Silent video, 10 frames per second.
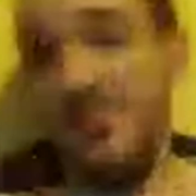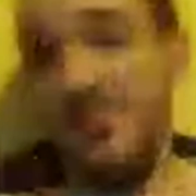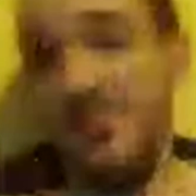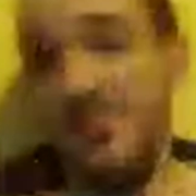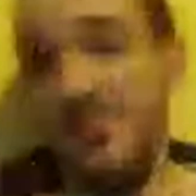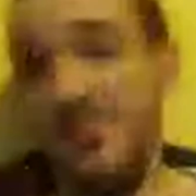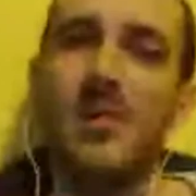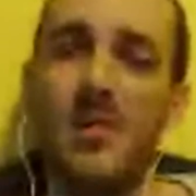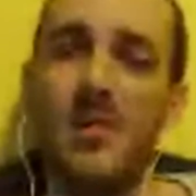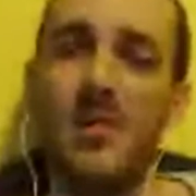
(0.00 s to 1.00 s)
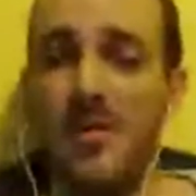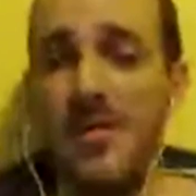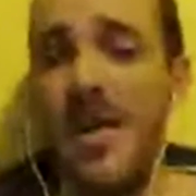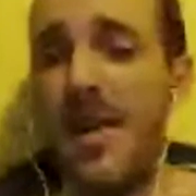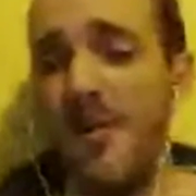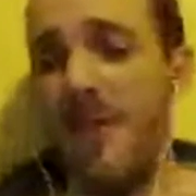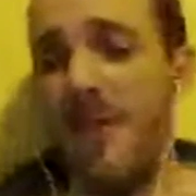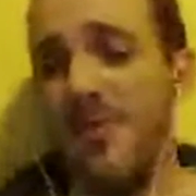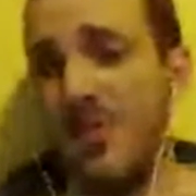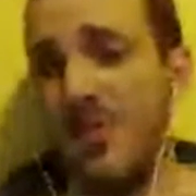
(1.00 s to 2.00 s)
would happen. They, however,
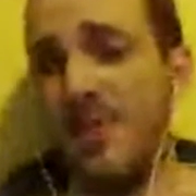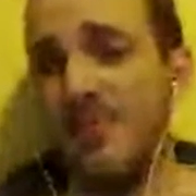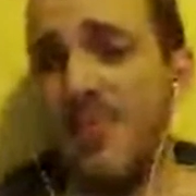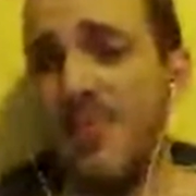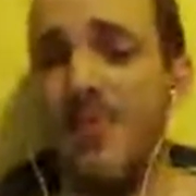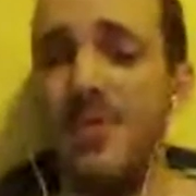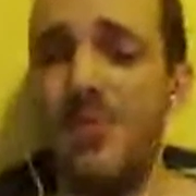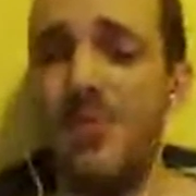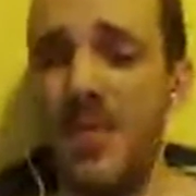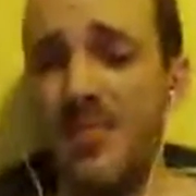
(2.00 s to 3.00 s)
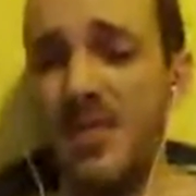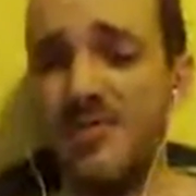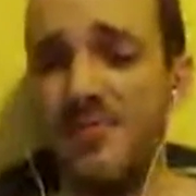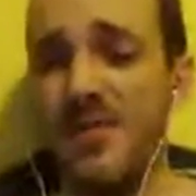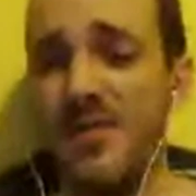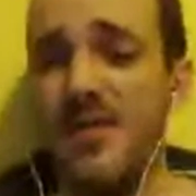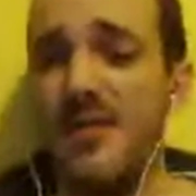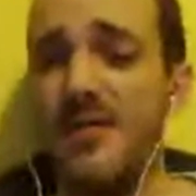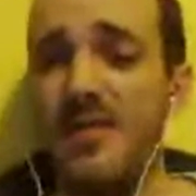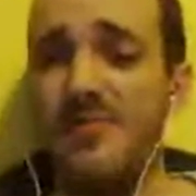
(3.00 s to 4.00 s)
don't have the power to do anything, because if
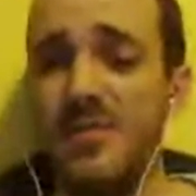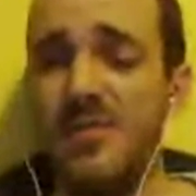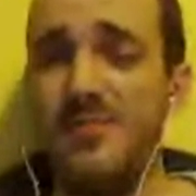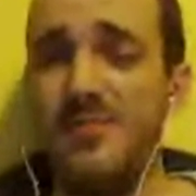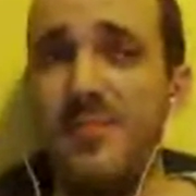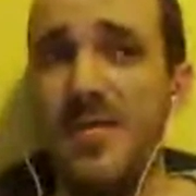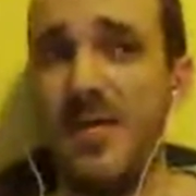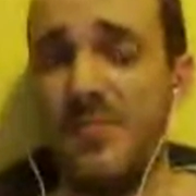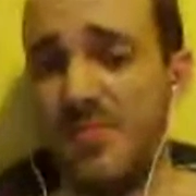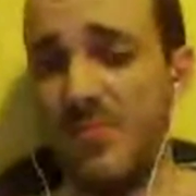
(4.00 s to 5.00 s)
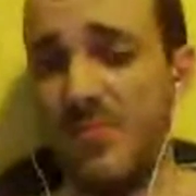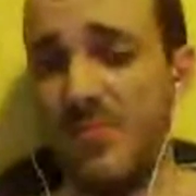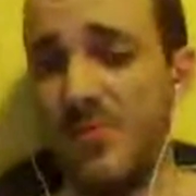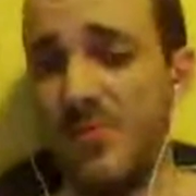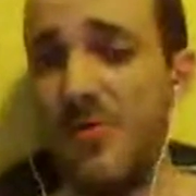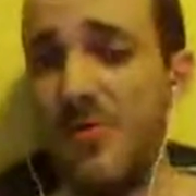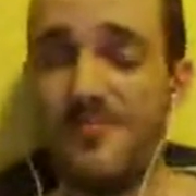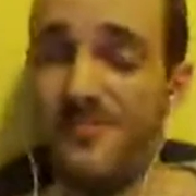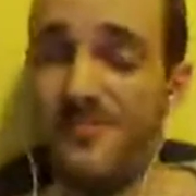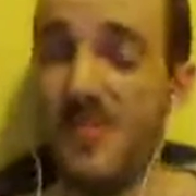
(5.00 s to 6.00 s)
they even speak out about the world of
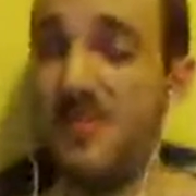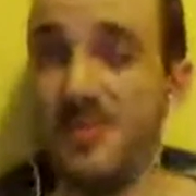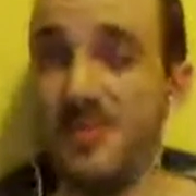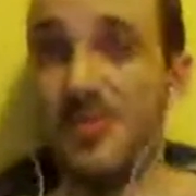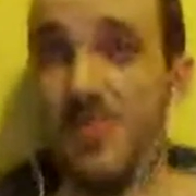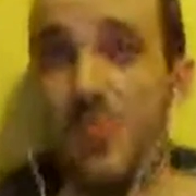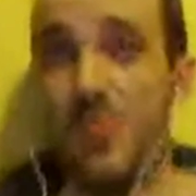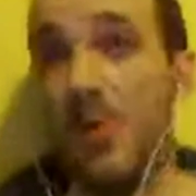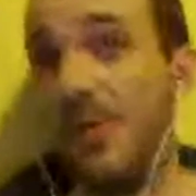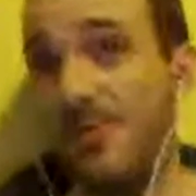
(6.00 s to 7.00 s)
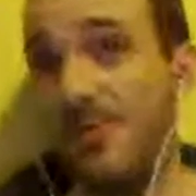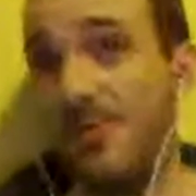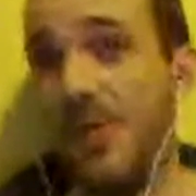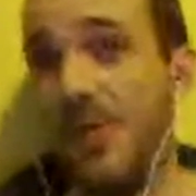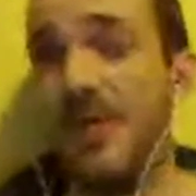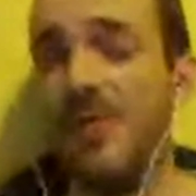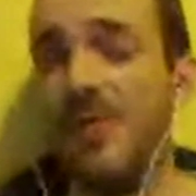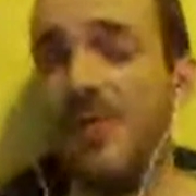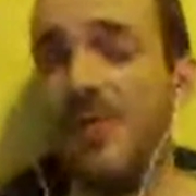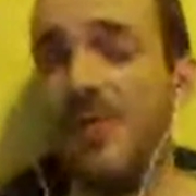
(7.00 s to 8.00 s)
darkness, this is the one good thing that
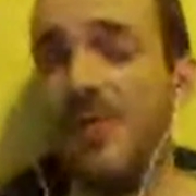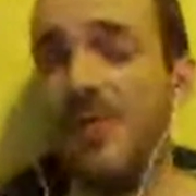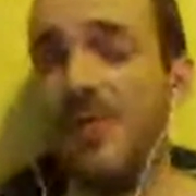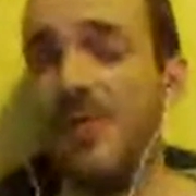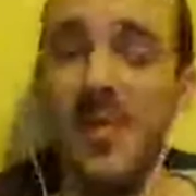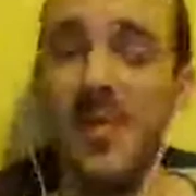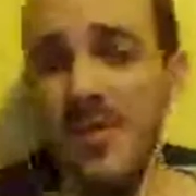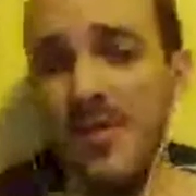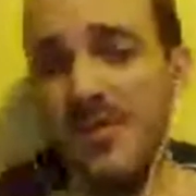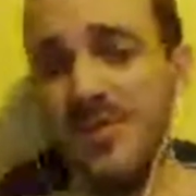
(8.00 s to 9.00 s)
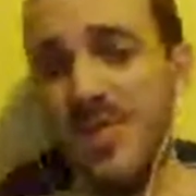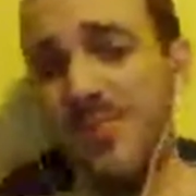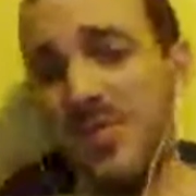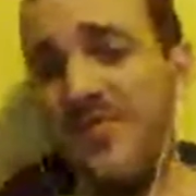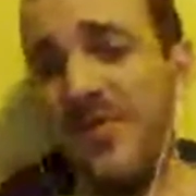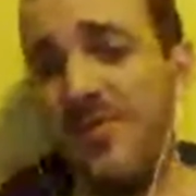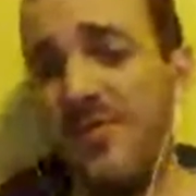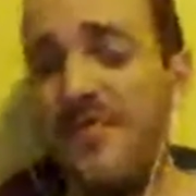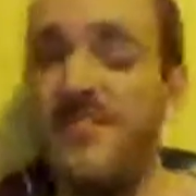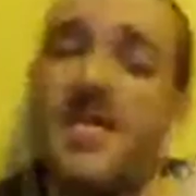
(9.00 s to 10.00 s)
Lucian actually did do, is he put the
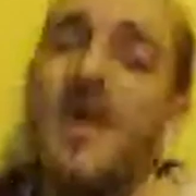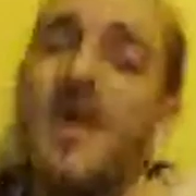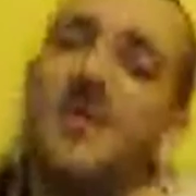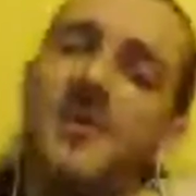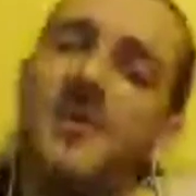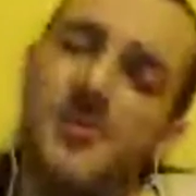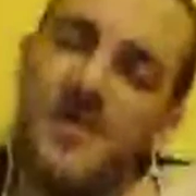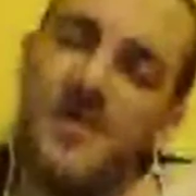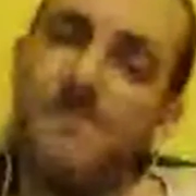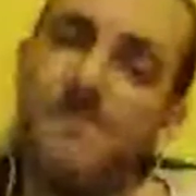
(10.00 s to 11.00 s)
fear of death into them.